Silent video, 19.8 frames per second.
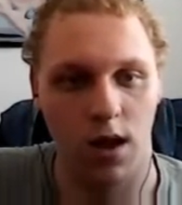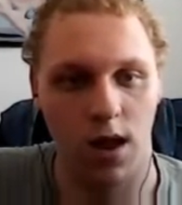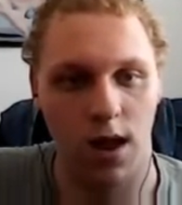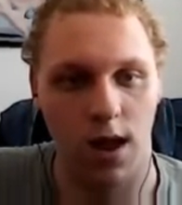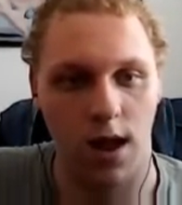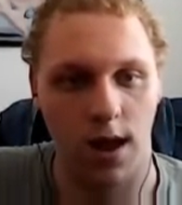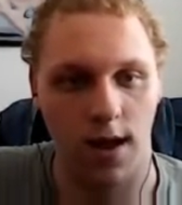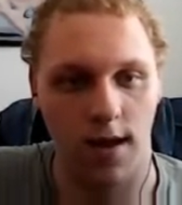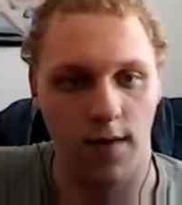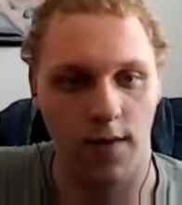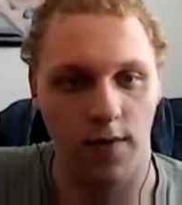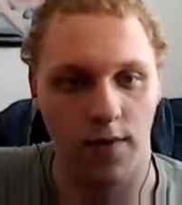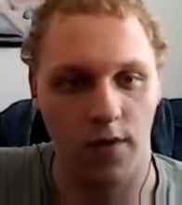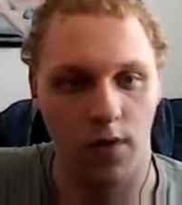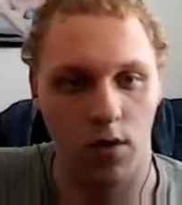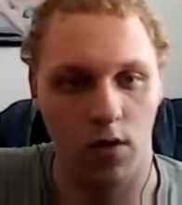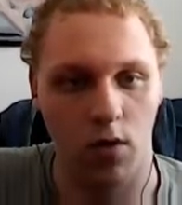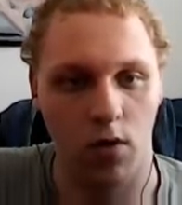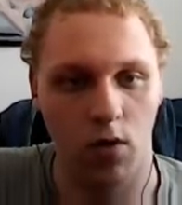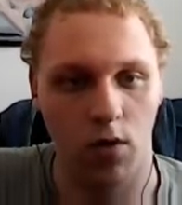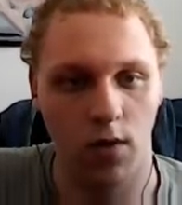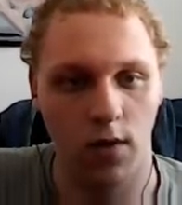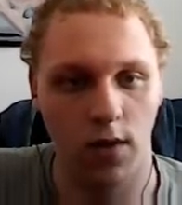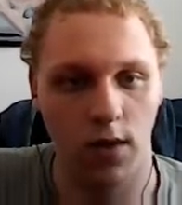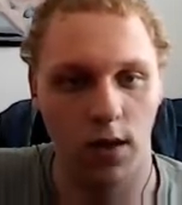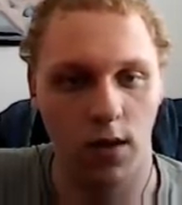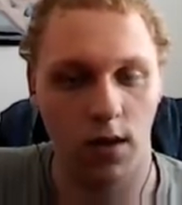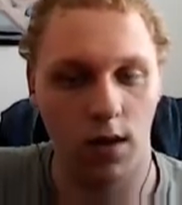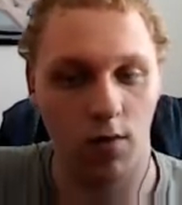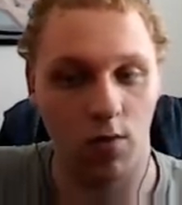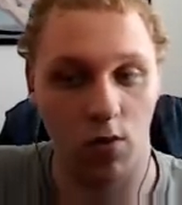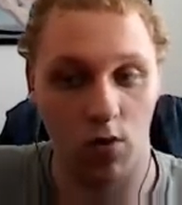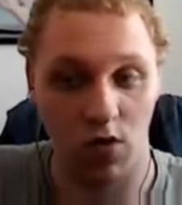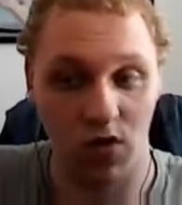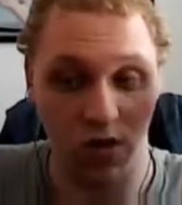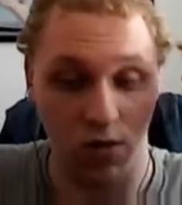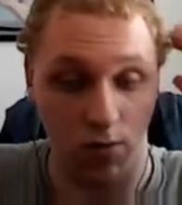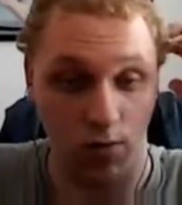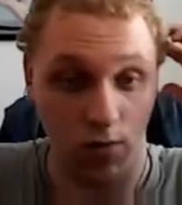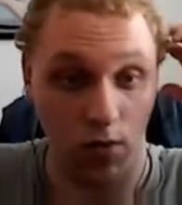And all that
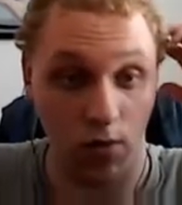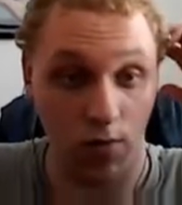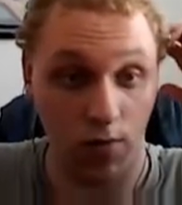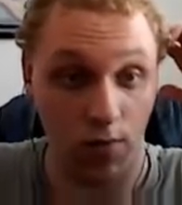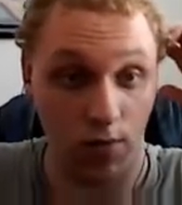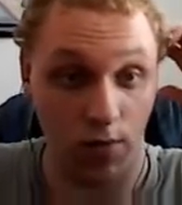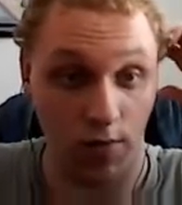was involved